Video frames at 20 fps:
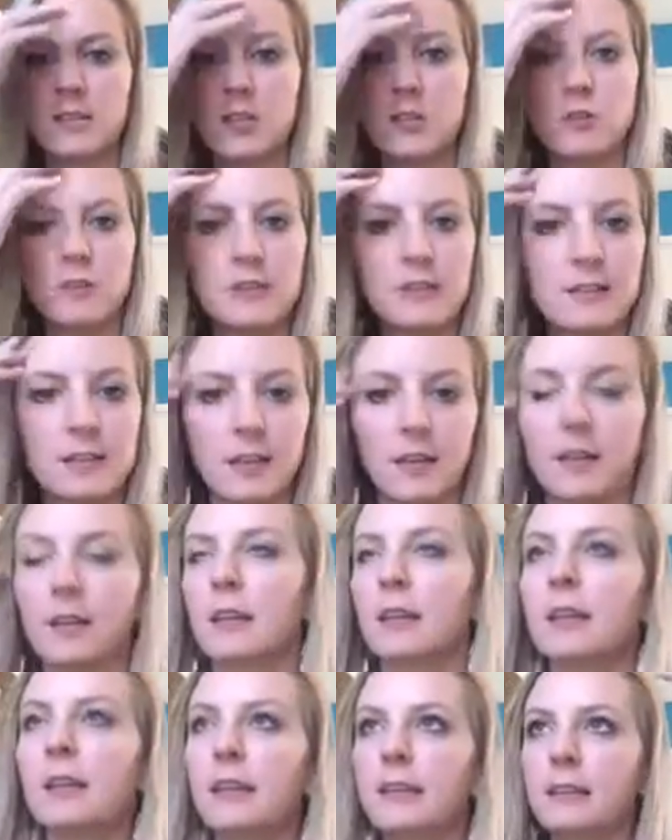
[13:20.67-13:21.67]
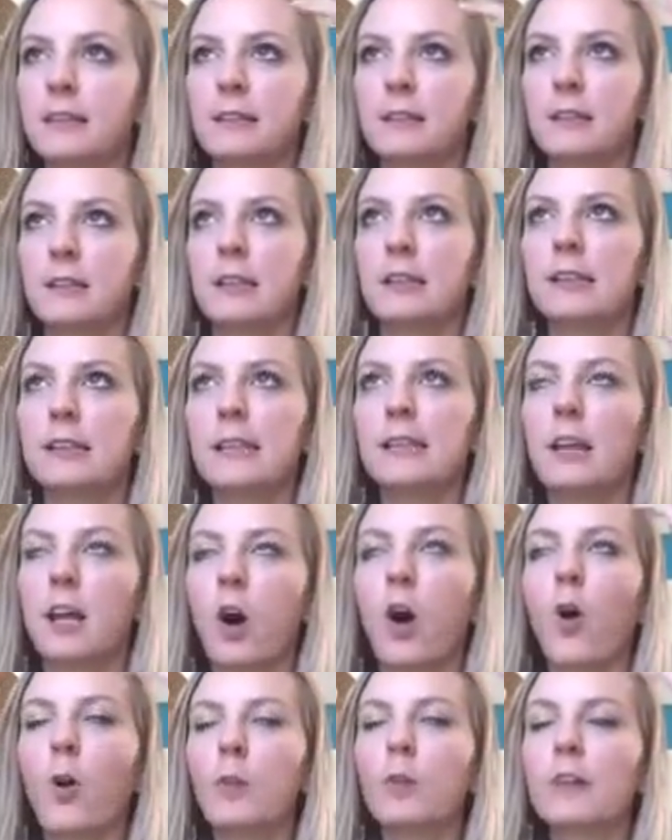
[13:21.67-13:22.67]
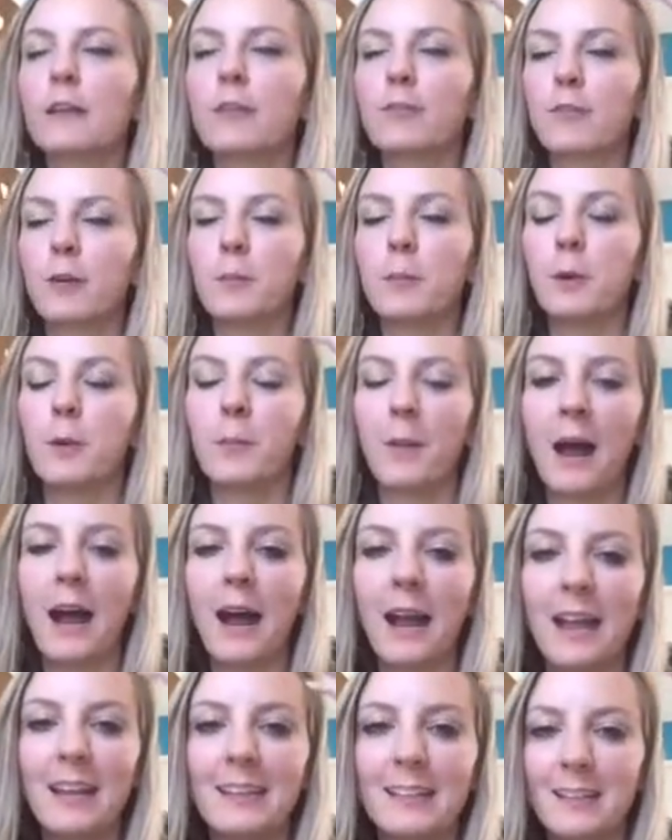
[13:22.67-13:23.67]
You need to get it only from your mind.